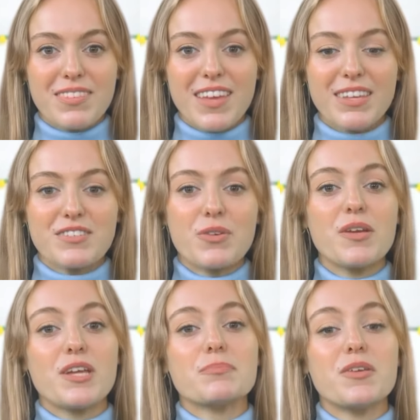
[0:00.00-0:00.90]
Click the
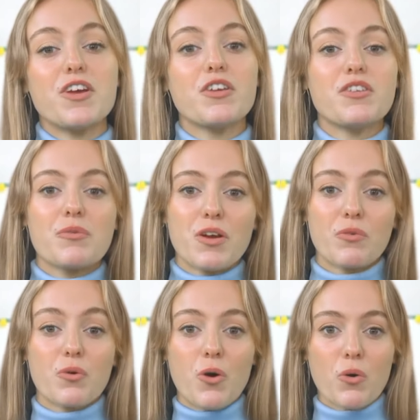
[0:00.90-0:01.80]
link below to
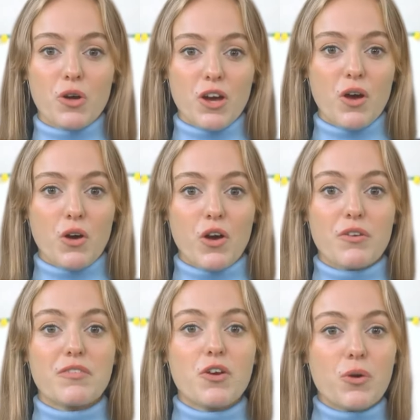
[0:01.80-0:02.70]
enroll in our Art
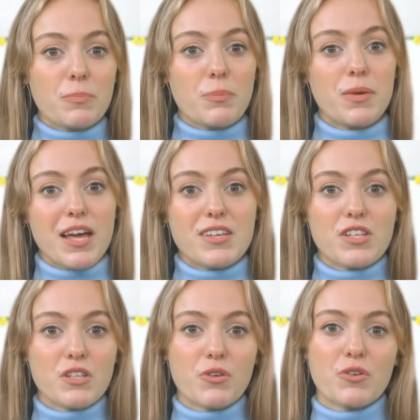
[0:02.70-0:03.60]
Therapy
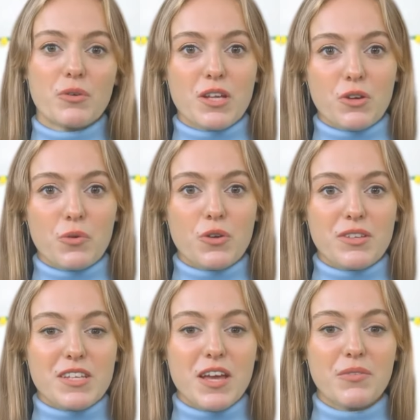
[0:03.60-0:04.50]
Practitioner Training
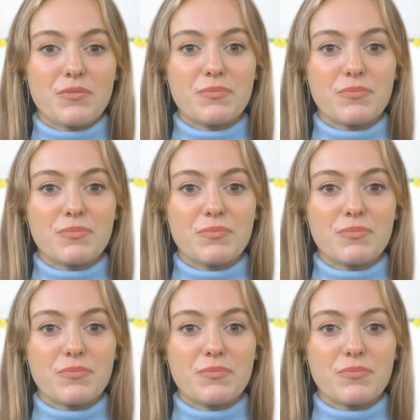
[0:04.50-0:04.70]
course now.